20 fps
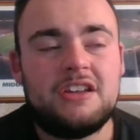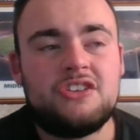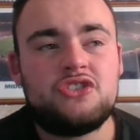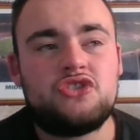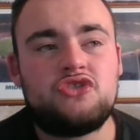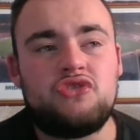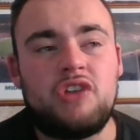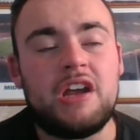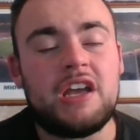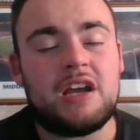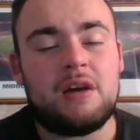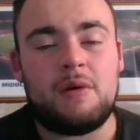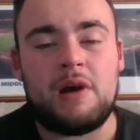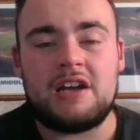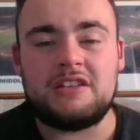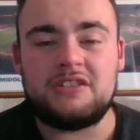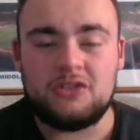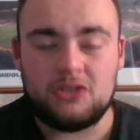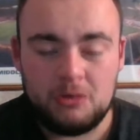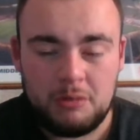striker
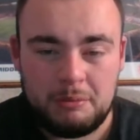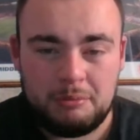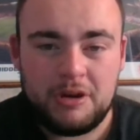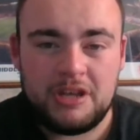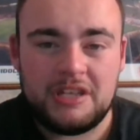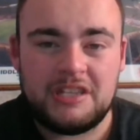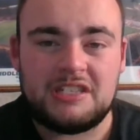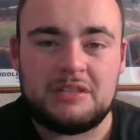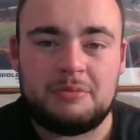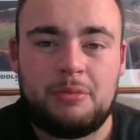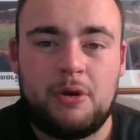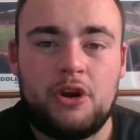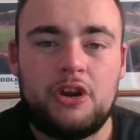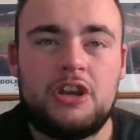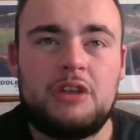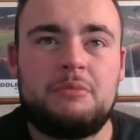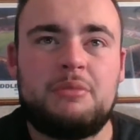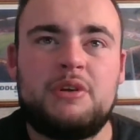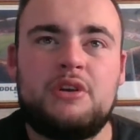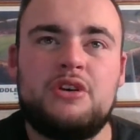wise, I'm gonna be pretty
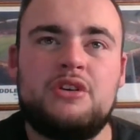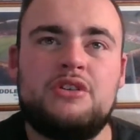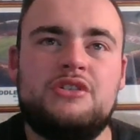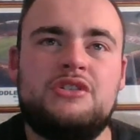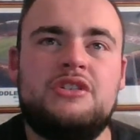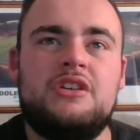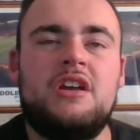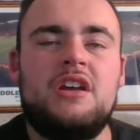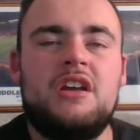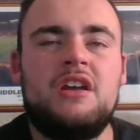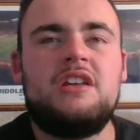disappointed because